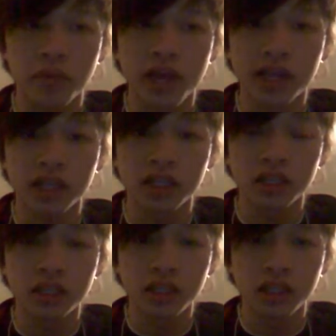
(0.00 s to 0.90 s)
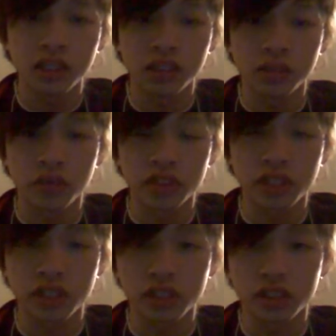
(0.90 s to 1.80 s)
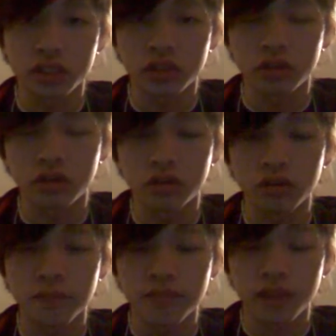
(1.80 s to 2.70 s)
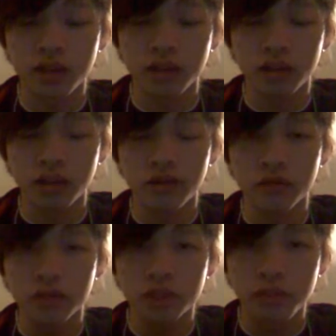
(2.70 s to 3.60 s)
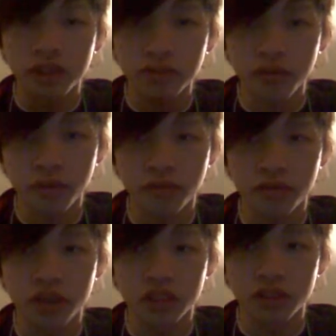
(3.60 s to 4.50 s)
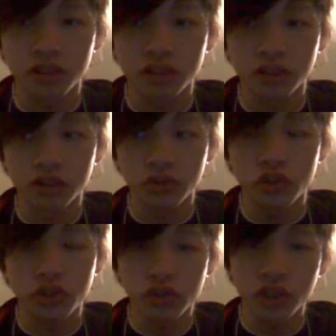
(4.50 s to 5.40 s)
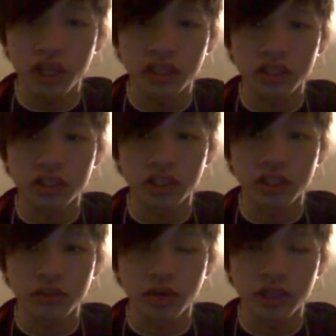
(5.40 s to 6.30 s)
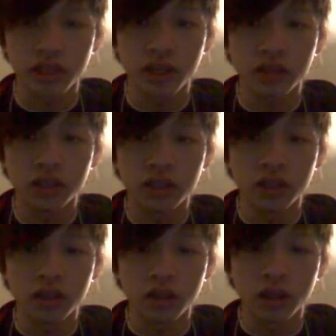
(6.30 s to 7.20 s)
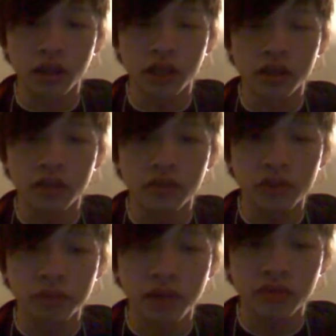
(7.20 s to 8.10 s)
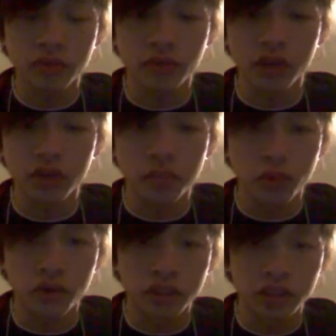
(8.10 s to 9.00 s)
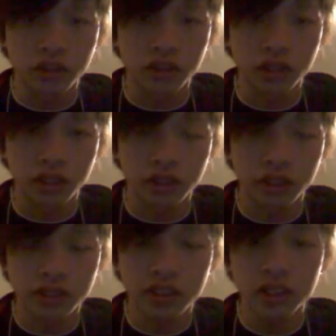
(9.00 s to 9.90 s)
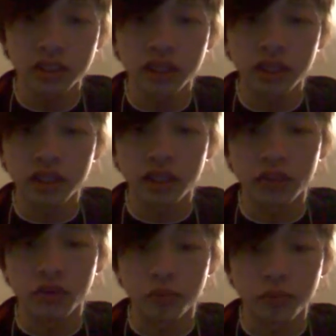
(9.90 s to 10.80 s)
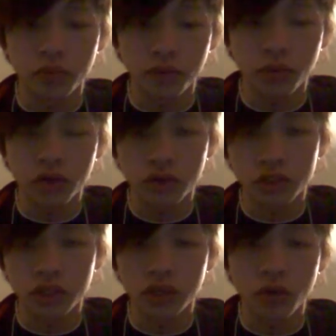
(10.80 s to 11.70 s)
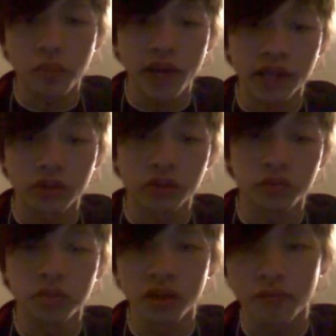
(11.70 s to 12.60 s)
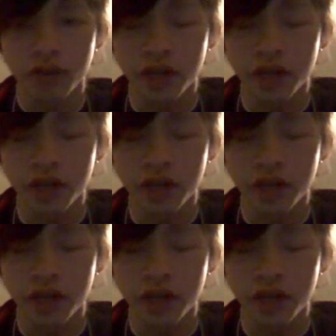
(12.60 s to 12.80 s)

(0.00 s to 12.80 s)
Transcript: back position, so if you're smashing from the front, you should end it just right there. And if you smash from the front and your opponent clears it, then your partner is going to go back and you're going to be up